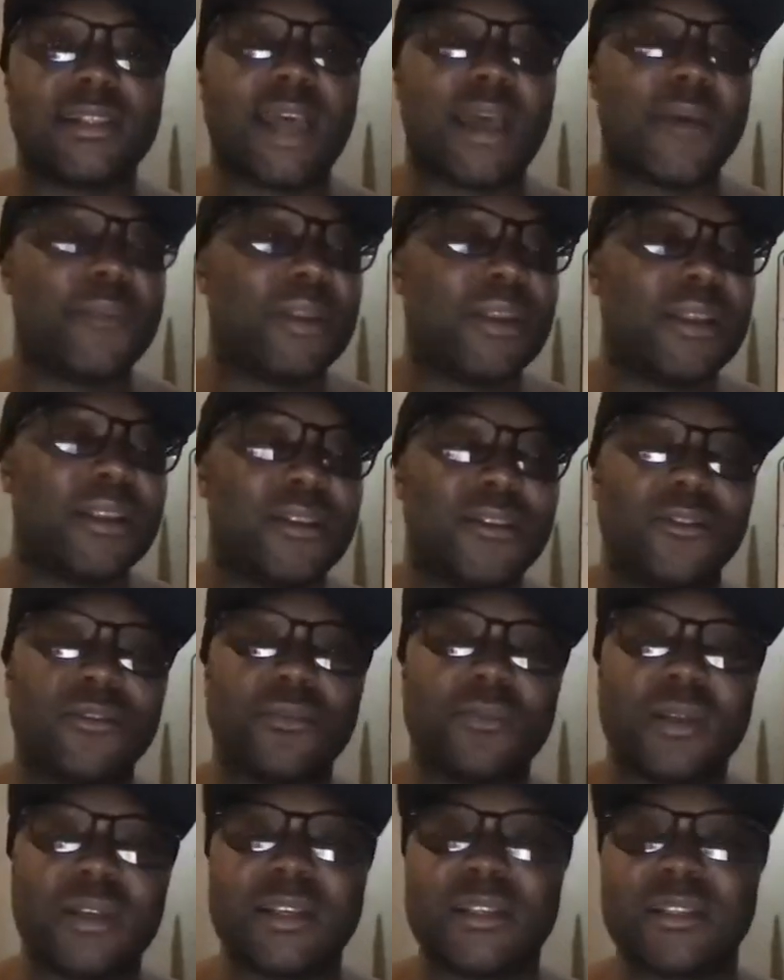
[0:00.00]
How many local
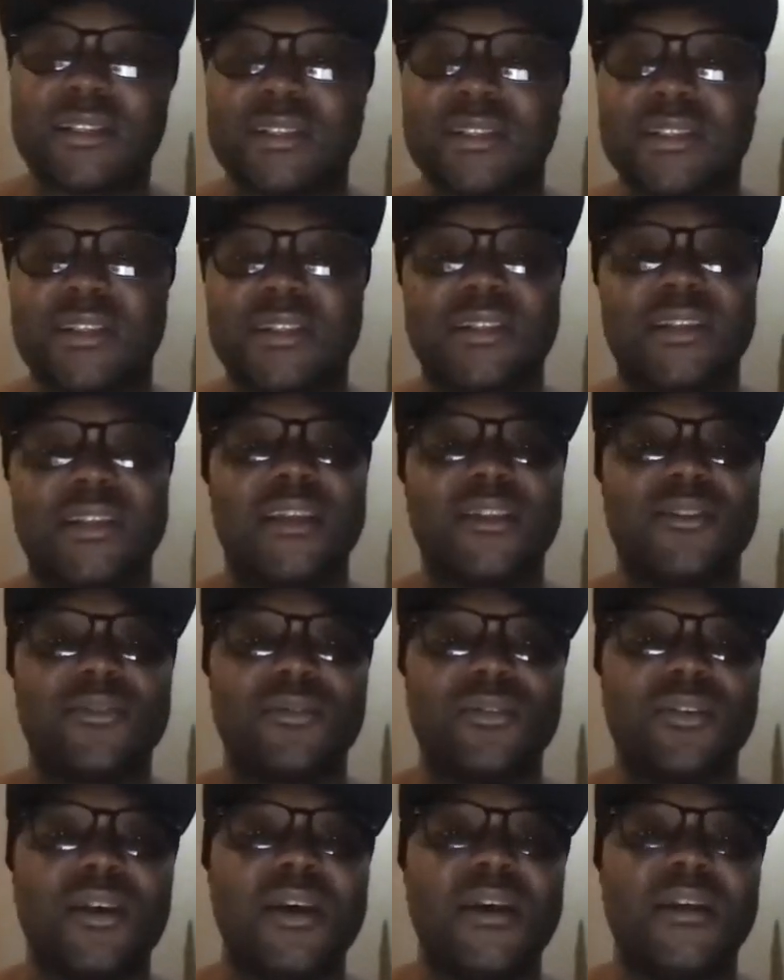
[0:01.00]
businesses can
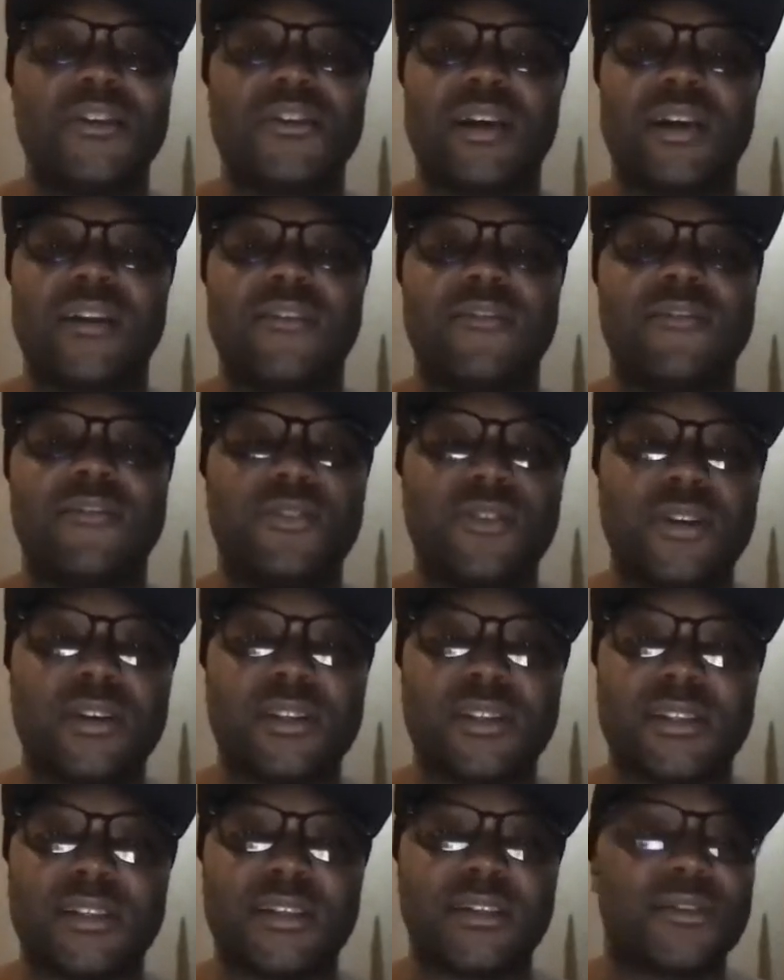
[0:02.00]
you try to
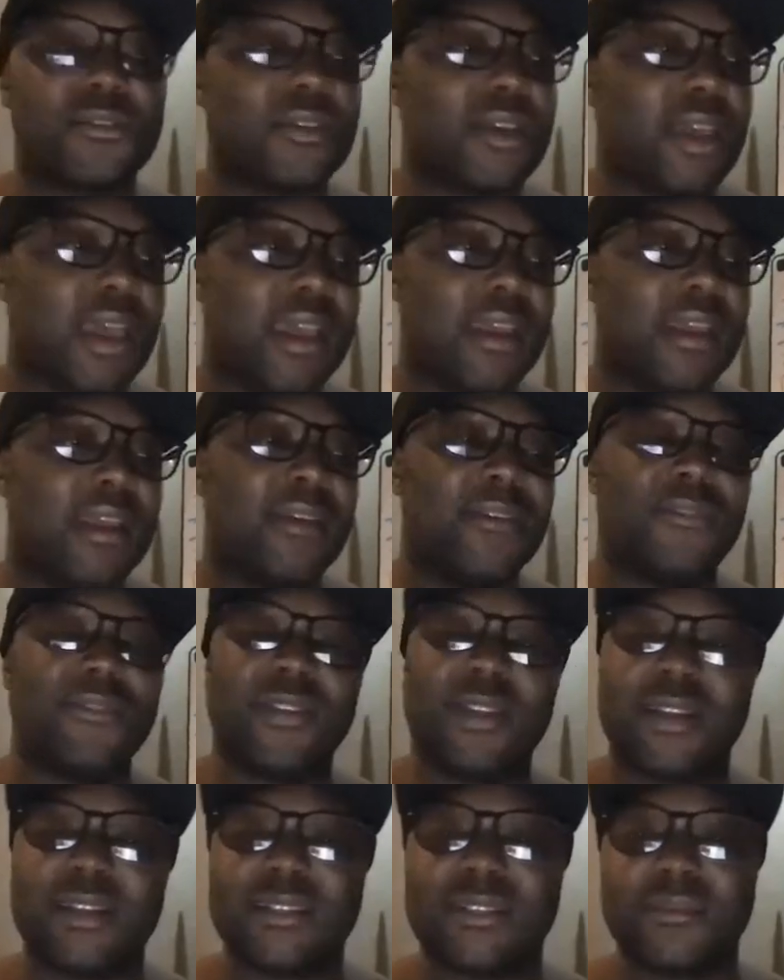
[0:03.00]
force to create
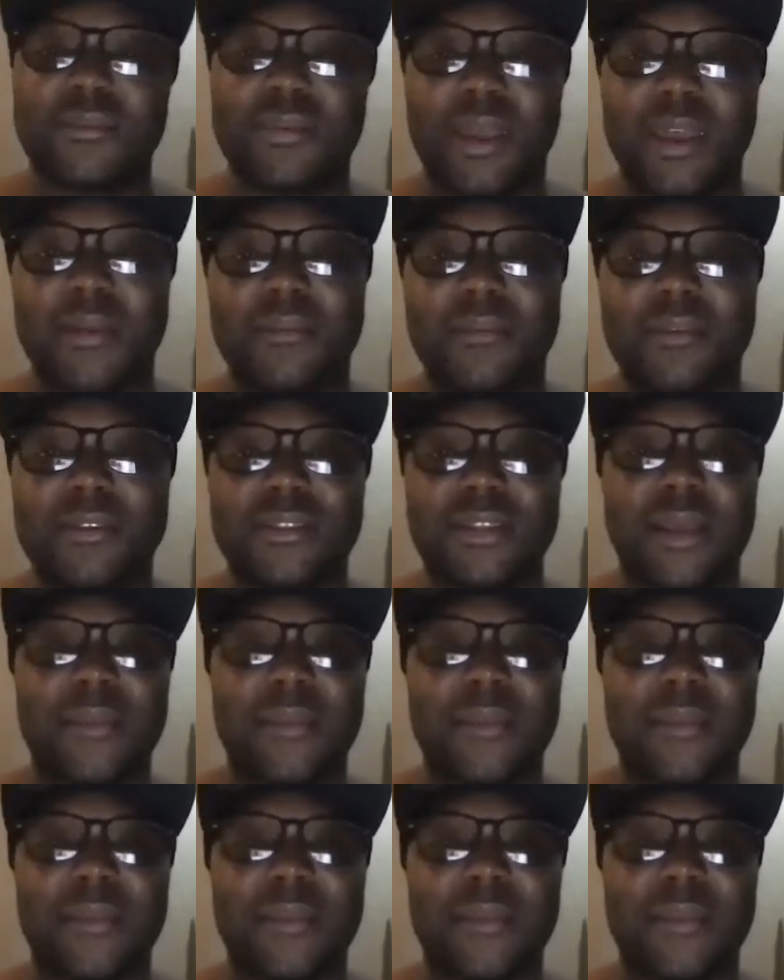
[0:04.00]
Flexa payments?